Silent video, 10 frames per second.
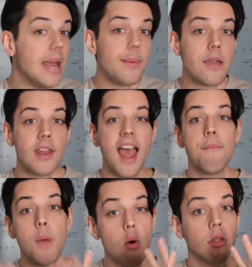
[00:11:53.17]
Maybe even
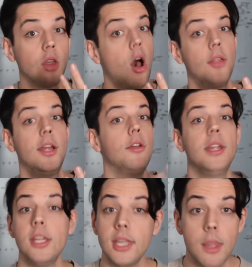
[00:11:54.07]
have both on there.
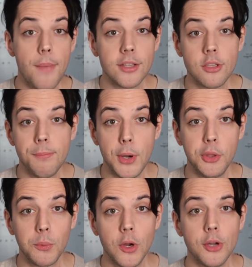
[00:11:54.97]
Then you get the best of
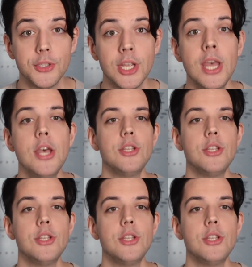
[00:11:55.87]
both worlds.